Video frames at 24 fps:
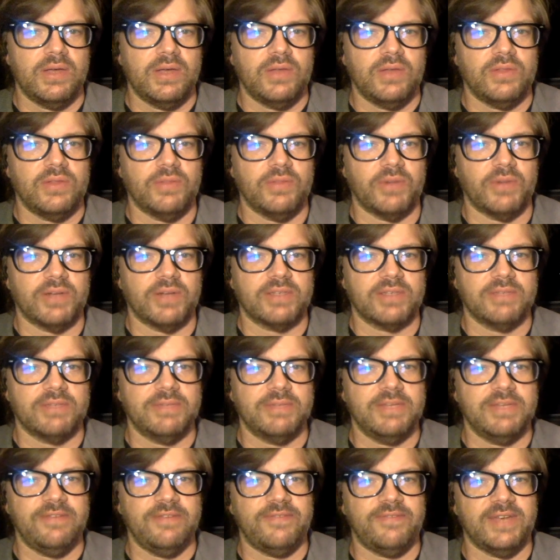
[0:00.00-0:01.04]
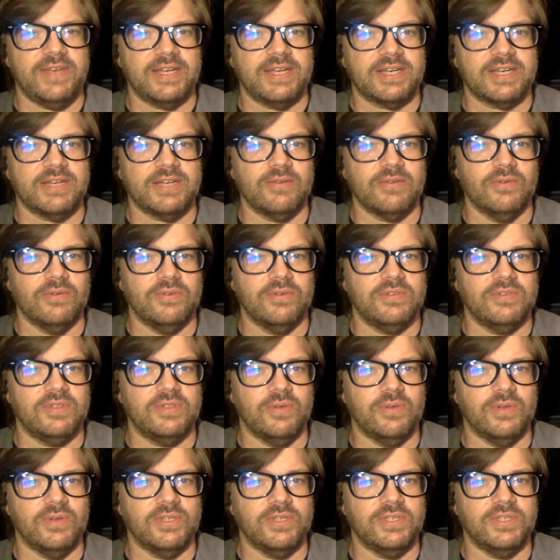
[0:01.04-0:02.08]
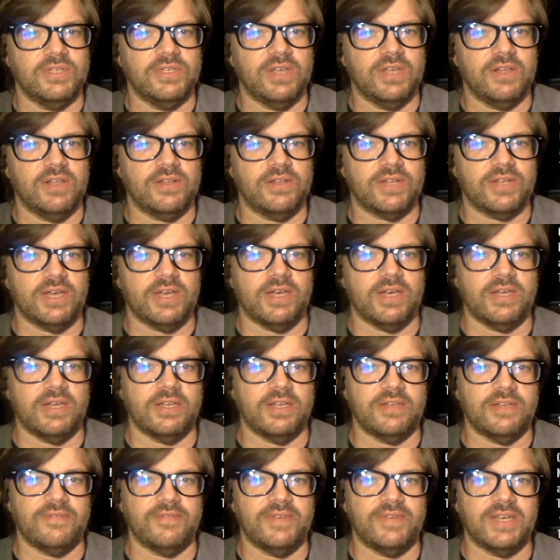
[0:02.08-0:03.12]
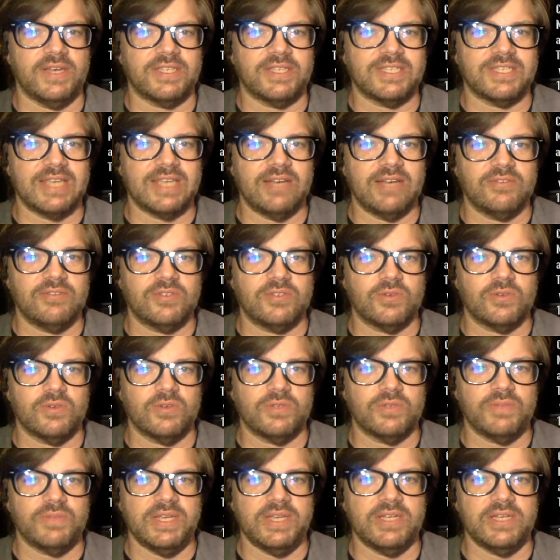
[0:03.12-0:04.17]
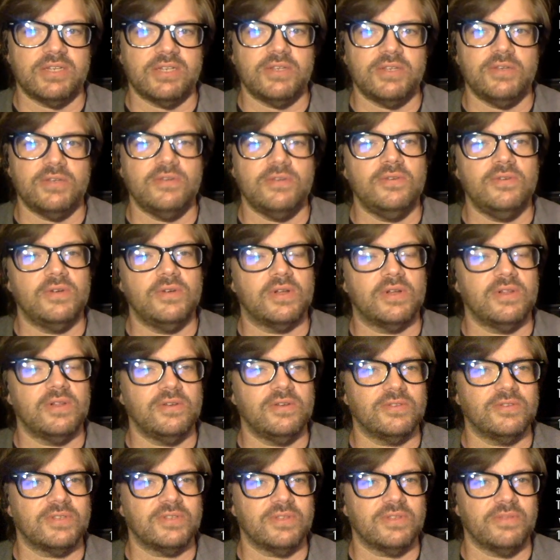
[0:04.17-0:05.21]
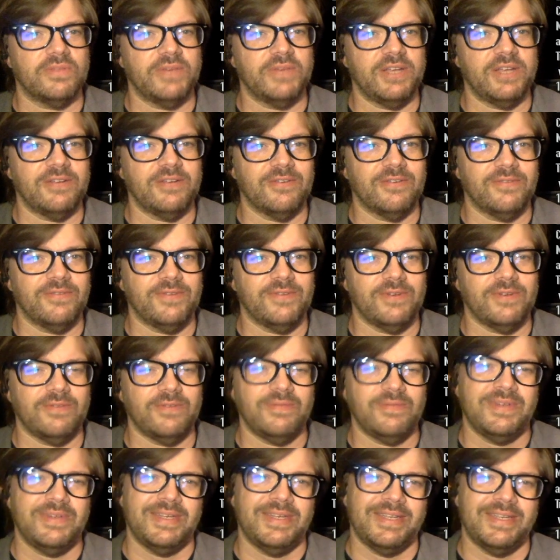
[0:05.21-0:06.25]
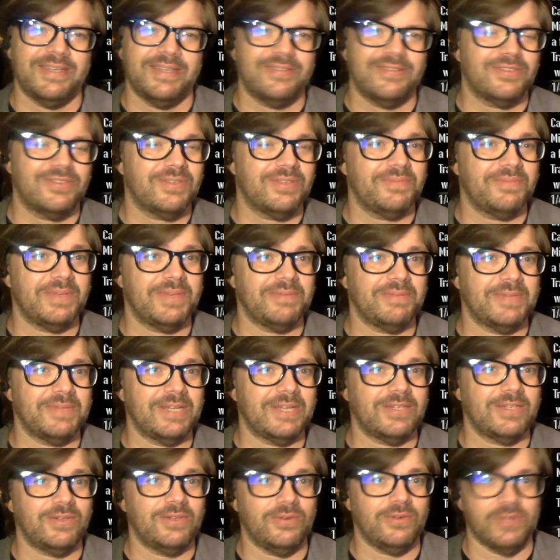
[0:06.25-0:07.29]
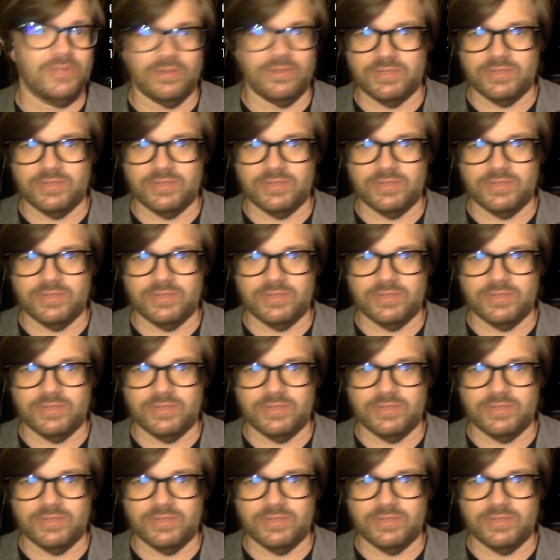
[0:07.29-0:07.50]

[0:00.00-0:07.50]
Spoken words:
The proximity effect is the result of a sound source being too close to the microphone. Sometimes not too close.